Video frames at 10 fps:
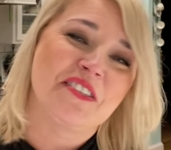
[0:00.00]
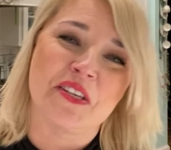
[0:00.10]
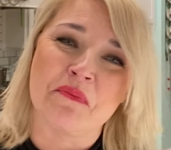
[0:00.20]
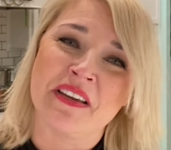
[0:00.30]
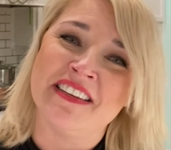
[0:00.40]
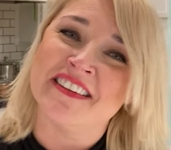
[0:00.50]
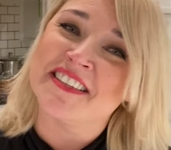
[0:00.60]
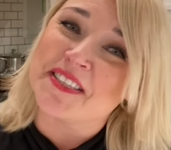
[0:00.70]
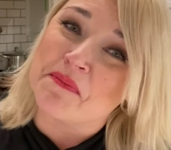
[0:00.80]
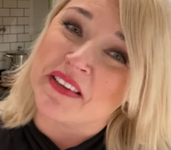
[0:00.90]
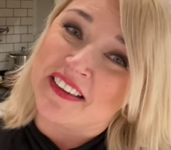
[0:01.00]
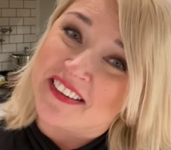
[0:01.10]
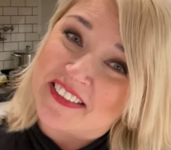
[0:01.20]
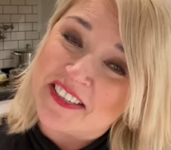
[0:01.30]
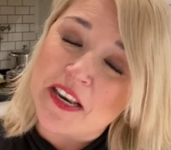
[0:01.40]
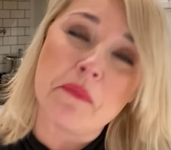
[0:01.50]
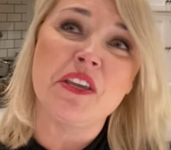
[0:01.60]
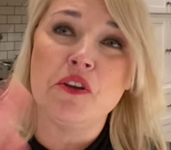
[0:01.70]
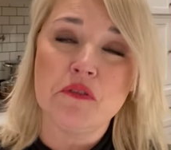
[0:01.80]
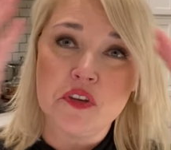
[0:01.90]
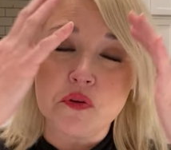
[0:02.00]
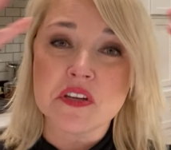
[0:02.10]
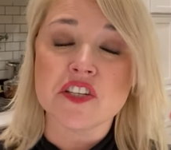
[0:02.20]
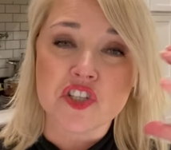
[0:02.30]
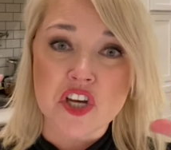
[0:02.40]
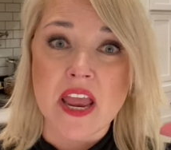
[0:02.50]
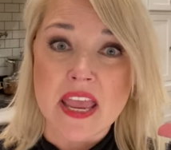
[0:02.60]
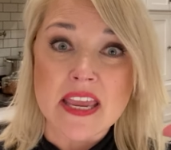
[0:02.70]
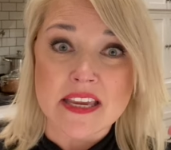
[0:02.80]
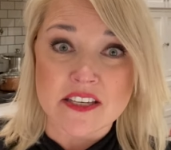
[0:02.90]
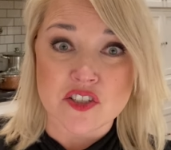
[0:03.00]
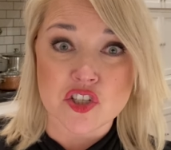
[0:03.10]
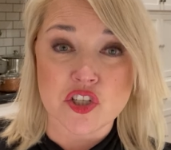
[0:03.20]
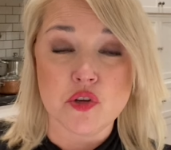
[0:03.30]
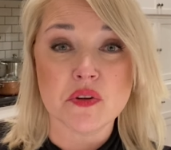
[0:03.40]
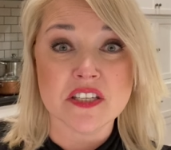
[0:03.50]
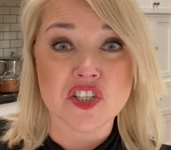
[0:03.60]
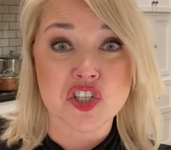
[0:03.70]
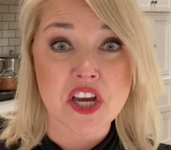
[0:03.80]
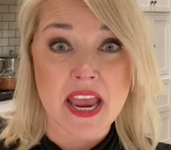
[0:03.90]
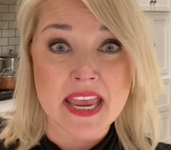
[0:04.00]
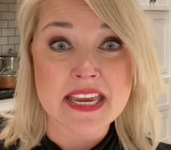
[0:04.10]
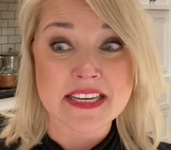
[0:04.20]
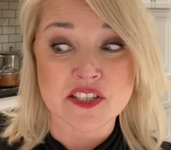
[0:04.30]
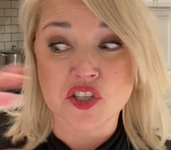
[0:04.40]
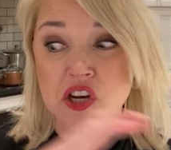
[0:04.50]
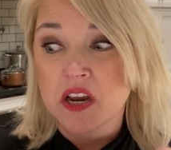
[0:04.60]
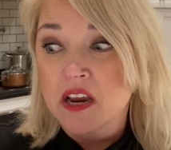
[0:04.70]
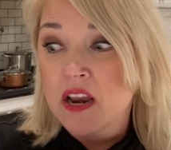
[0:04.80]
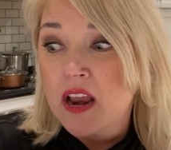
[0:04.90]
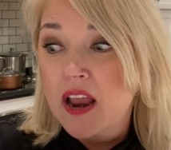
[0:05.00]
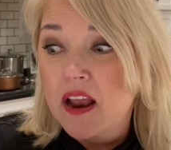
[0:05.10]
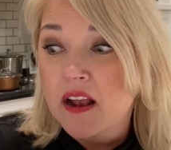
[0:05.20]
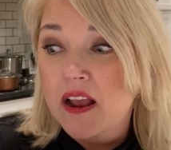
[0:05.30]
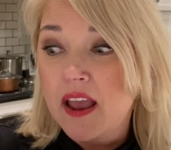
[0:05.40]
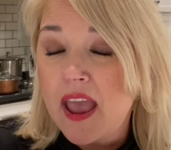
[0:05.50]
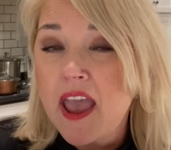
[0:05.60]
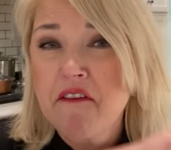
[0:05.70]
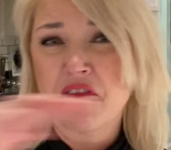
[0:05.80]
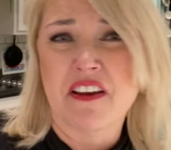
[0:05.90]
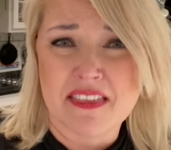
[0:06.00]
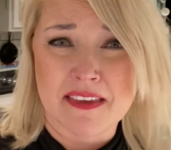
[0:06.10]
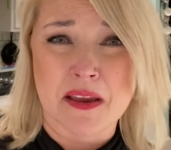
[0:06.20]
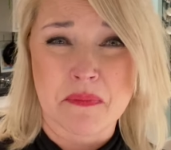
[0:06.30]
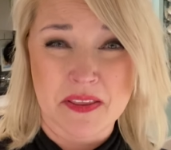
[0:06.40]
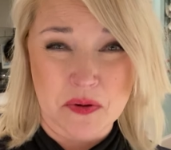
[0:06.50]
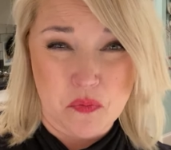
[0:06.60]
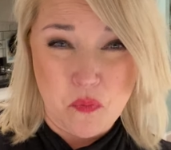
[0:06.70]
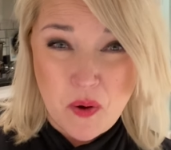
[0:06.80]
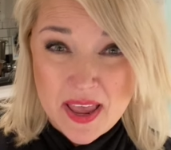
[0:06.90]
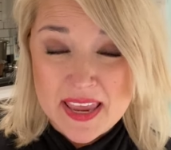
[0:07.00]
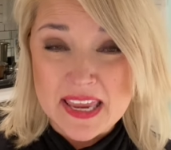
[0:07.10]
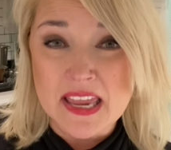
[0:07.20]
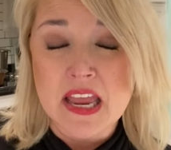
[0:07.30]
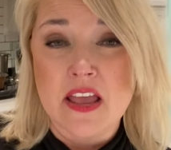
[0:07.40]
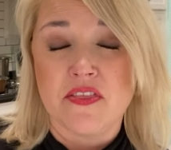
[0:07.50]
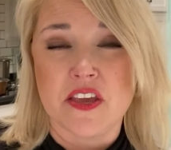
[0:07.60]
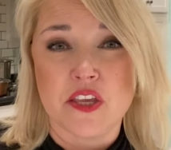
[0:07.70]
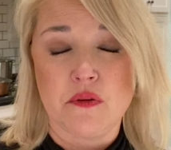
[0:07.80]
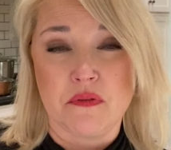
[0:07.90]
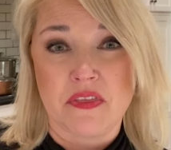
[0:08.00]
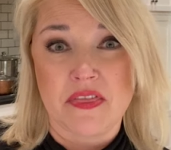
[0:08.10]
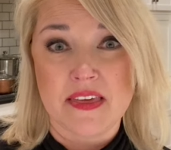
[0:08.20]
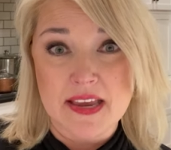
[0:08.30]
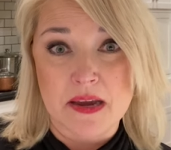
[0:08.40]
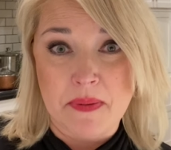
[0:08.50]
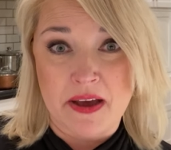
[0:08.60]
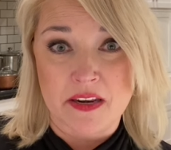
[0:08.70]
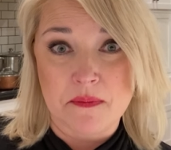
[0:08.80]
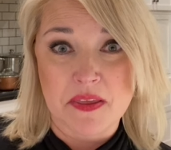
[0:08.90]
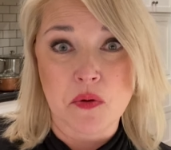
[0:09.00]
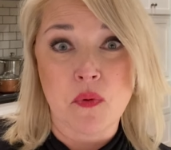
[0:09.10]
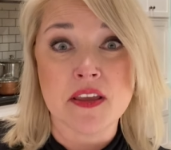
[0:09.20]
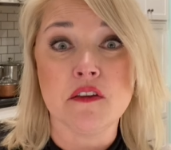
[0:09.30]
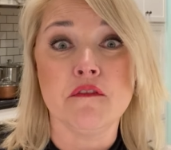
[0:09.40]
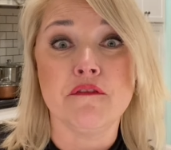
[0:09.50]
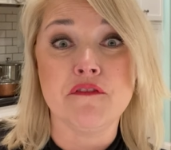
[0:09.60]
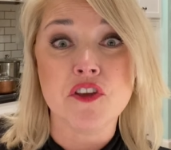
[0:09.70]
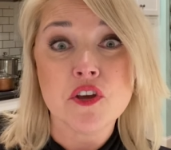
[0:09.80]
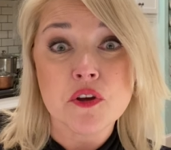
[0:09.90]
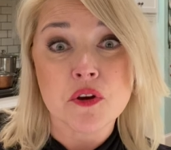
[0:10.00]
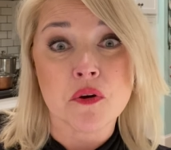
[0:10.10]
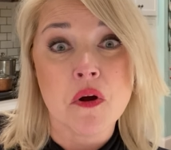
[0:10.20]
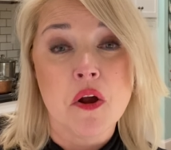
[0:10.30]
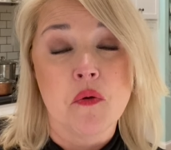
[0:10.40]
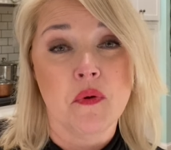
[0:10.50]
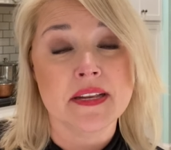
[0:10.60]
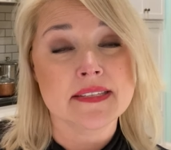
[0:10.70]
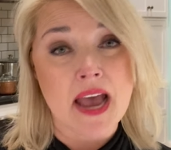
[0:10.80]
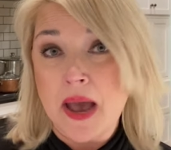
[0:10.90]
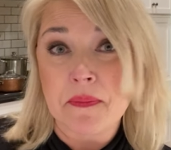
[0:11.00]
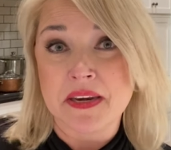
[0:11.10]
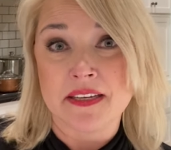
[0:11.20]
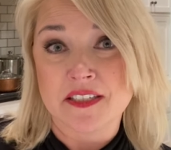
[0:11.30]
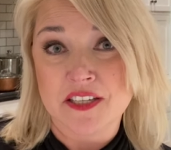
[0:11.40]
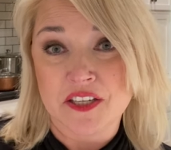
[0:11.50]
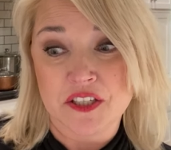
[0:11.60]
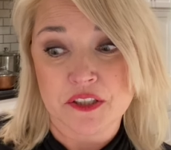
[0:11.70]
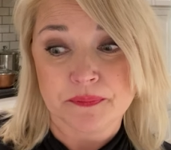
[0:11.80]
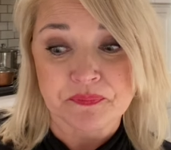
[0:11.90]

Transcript: Somebody does something good. I mean, you you can change. You can change everything by the way that you think about it, by the way you view what is happening to you